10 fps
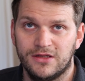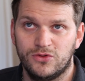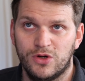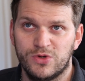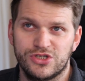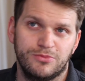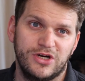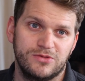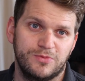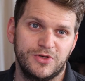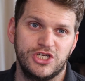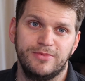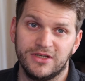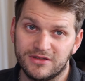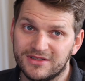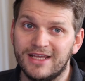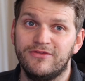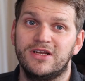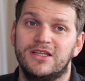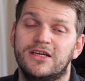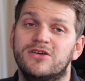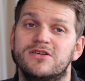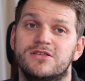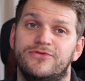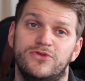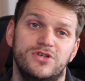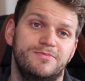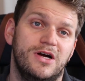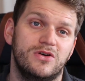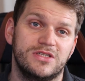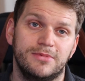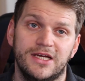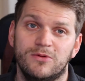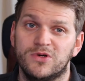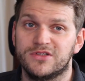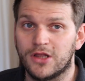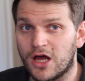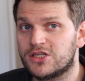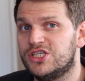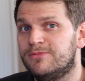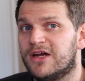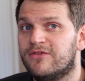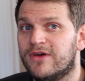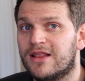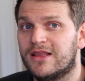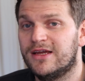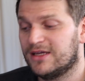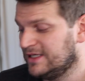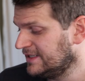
Do I wish the price would be cheaper? Definitely, because the first power supply was a lot cheaper, I felt like.